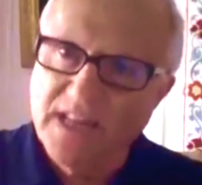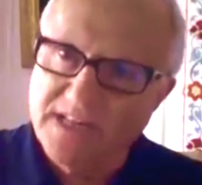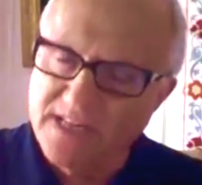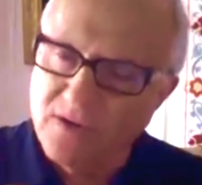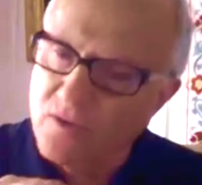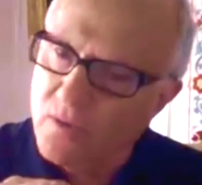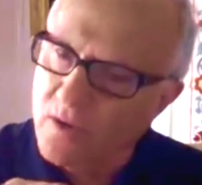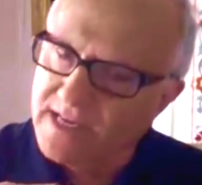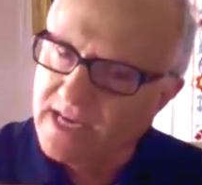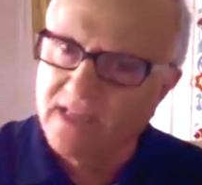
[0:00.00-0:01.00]
This new
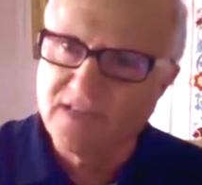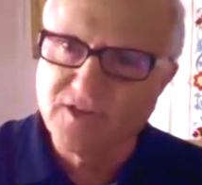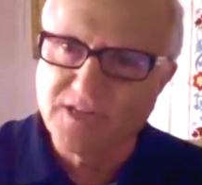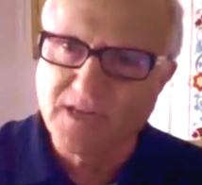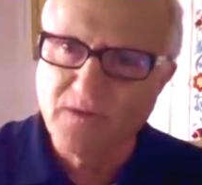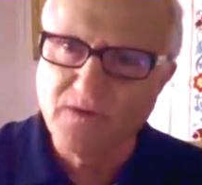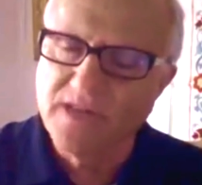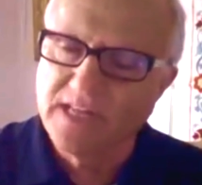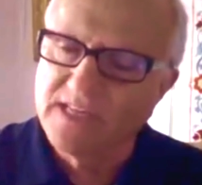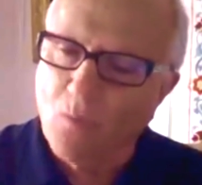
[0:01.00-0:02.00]
intelligence
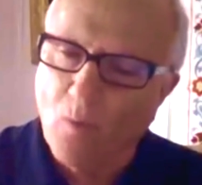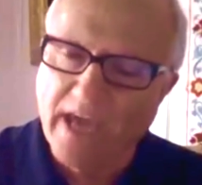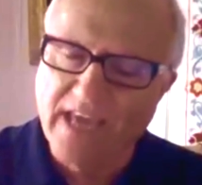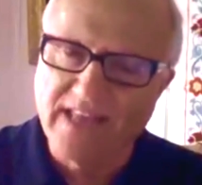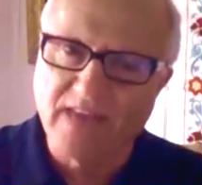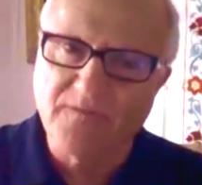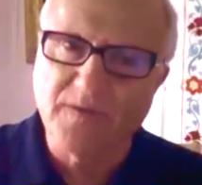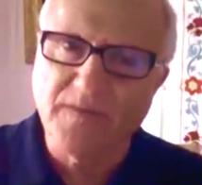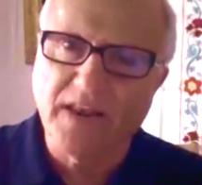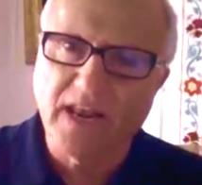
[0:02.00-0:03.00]
community is way
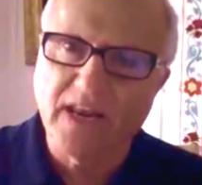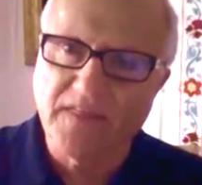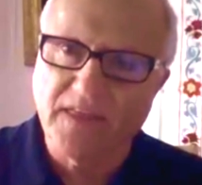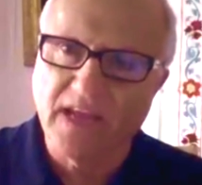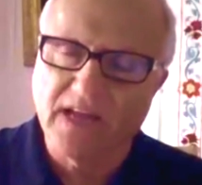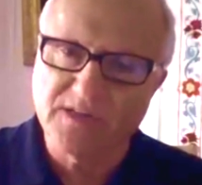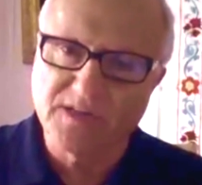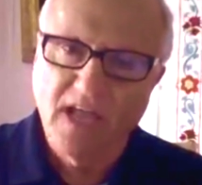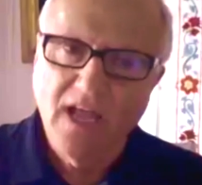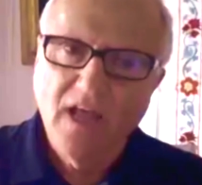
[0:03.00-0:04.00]
different than anything else.